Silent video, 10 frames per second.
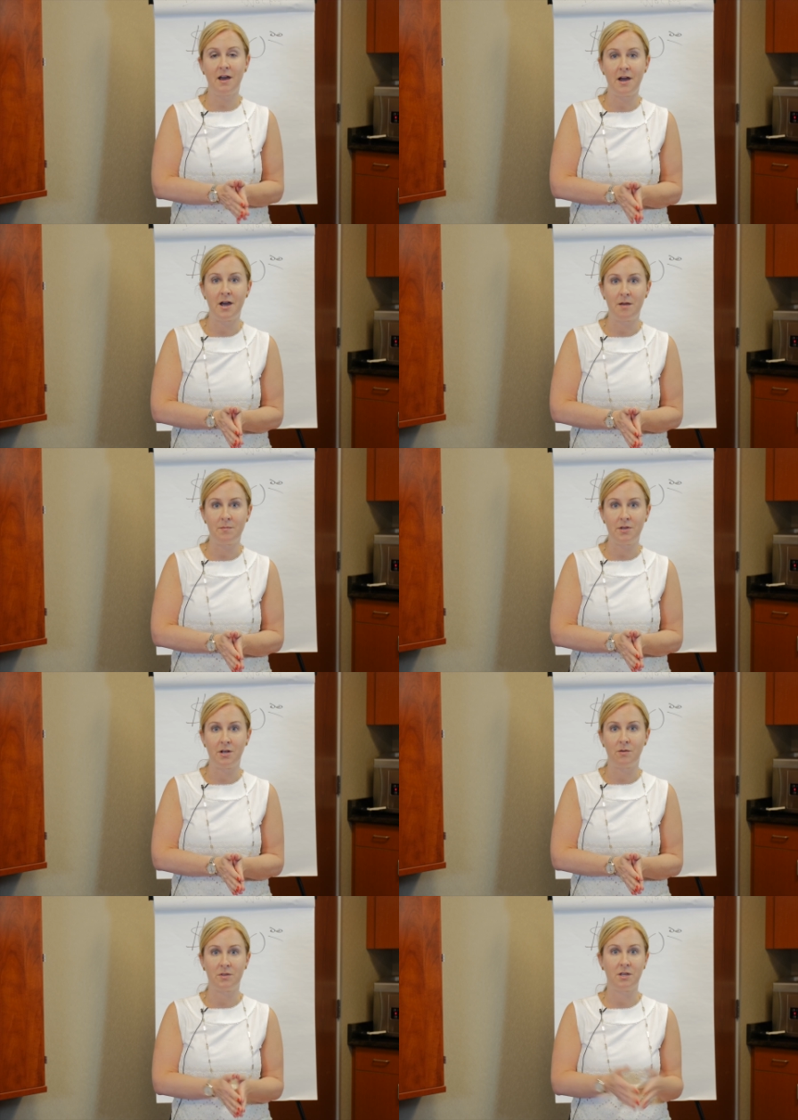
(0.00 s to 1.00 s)
um, you
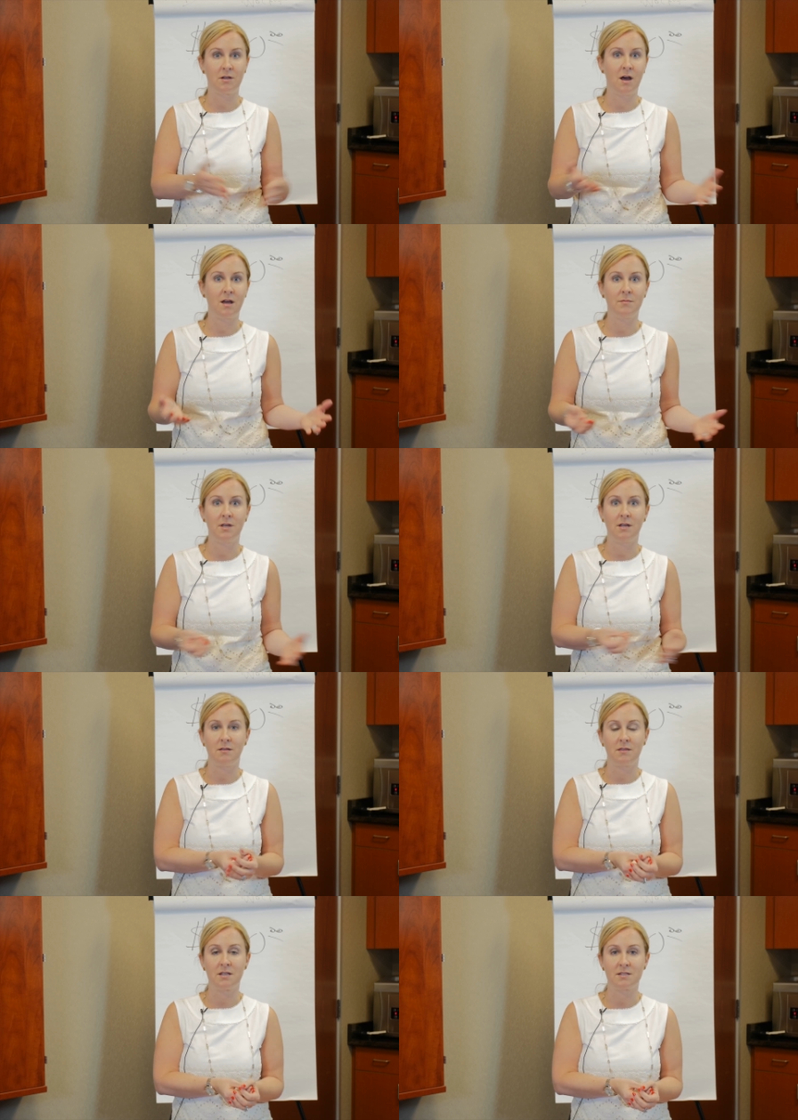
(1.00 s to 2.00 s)
know, with the economy
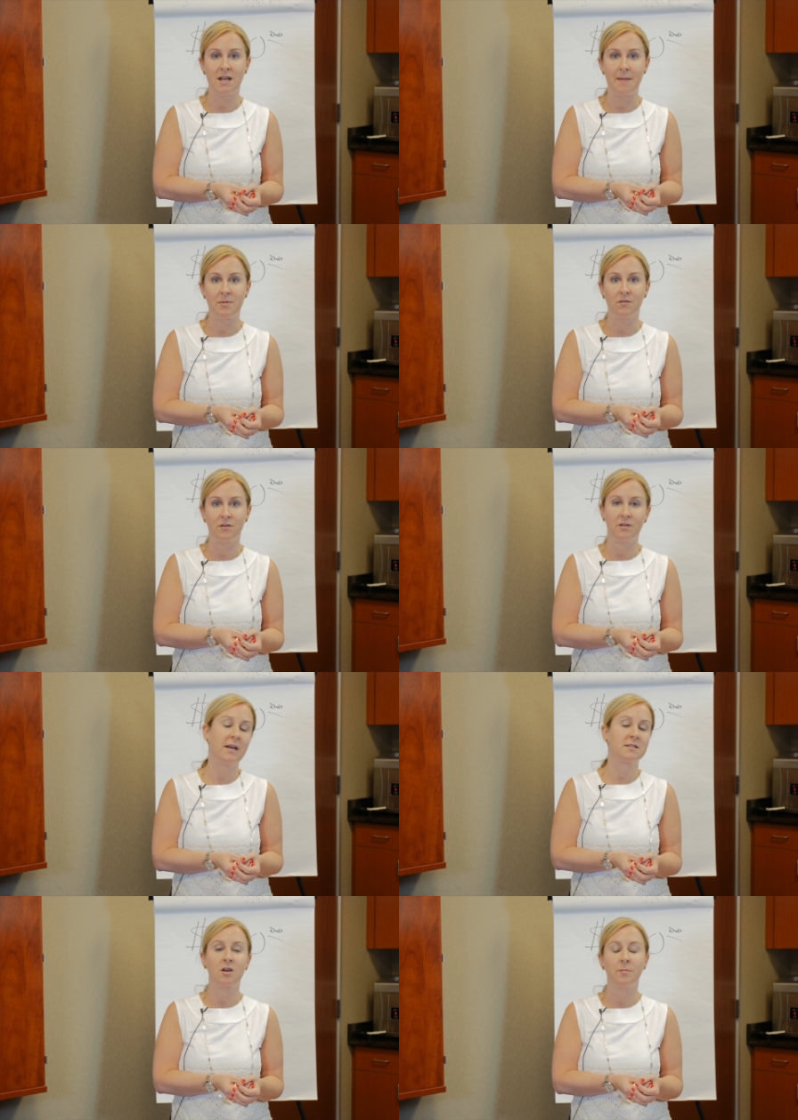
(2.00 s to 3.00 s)
and things that happened over the
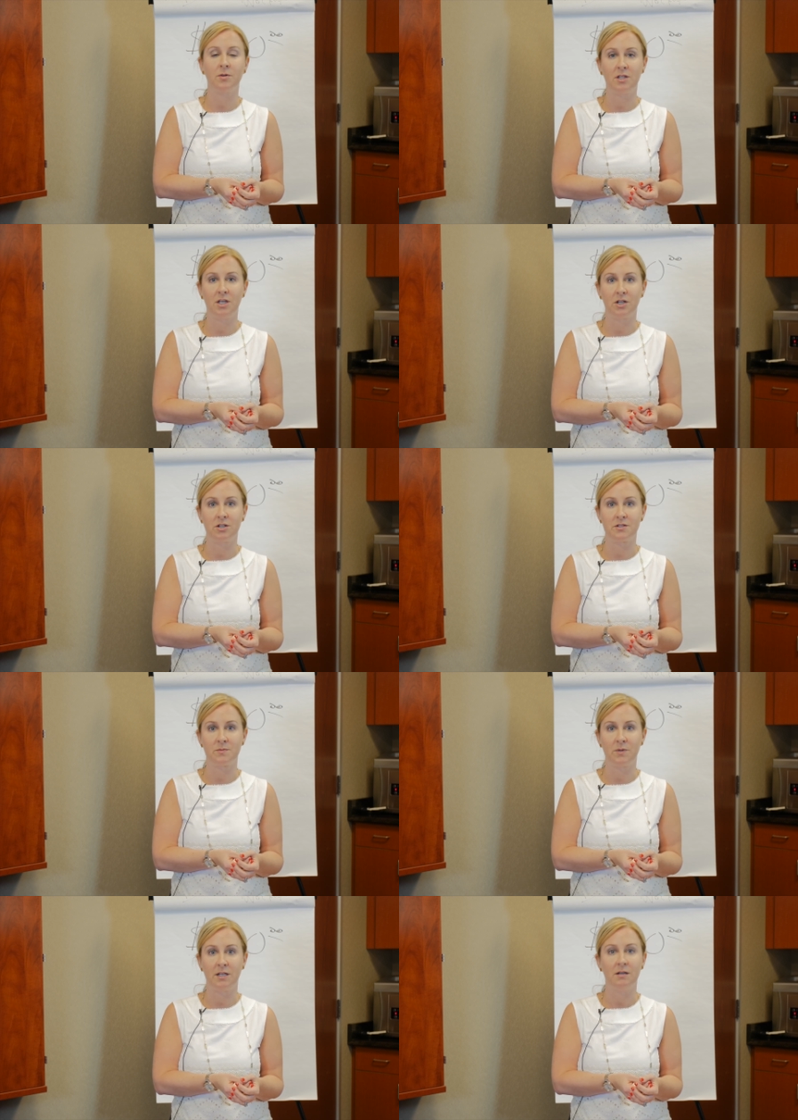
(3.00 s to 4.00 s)
last couple of
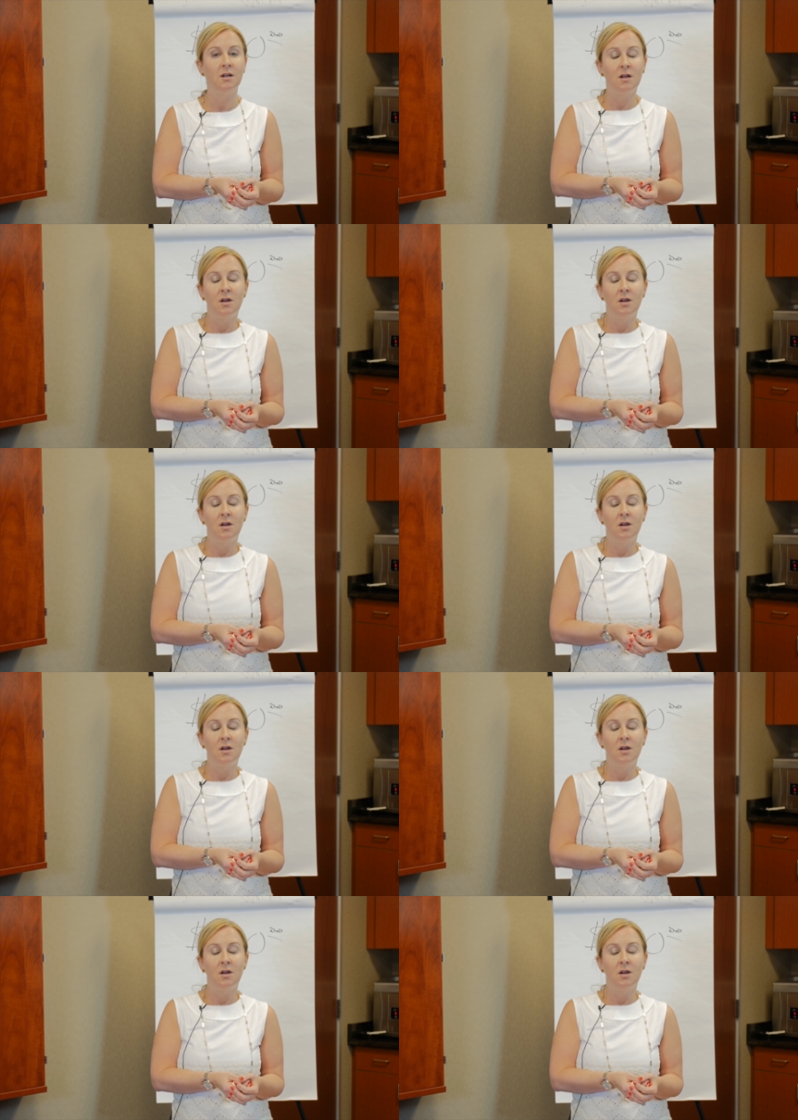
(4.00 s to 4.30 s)
years, we